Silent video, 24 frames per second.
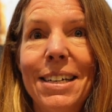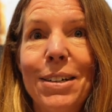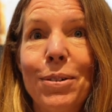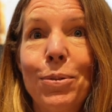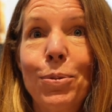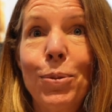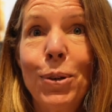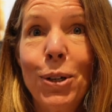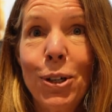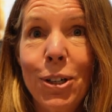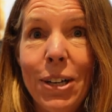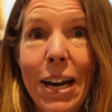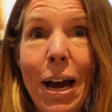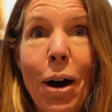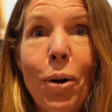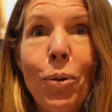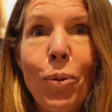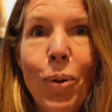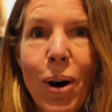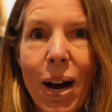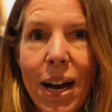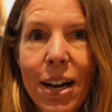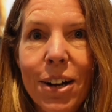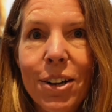We're now
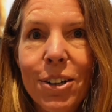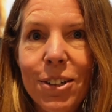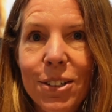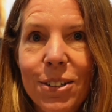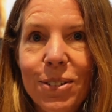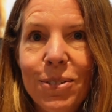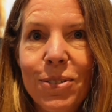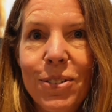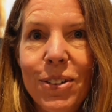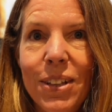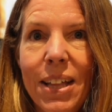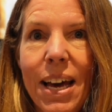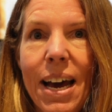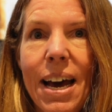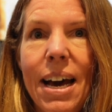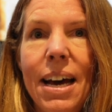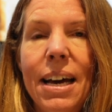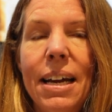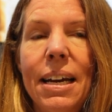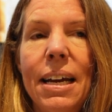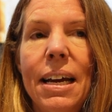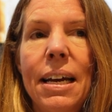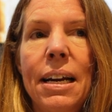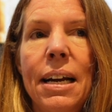wired for
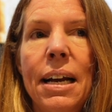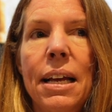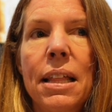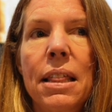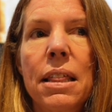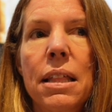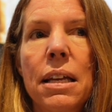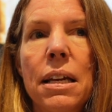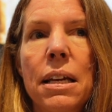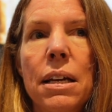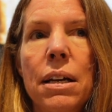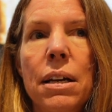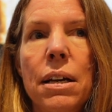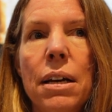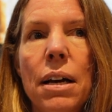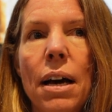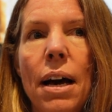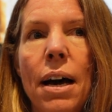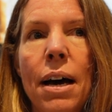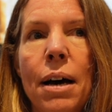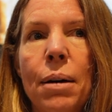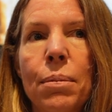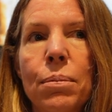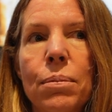that, and I think
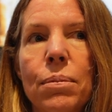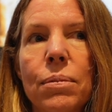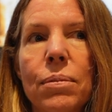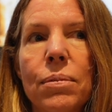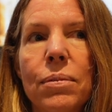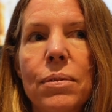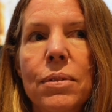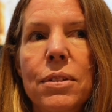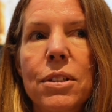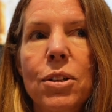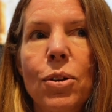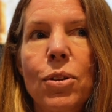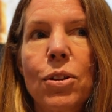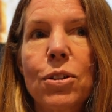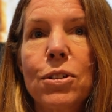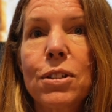so.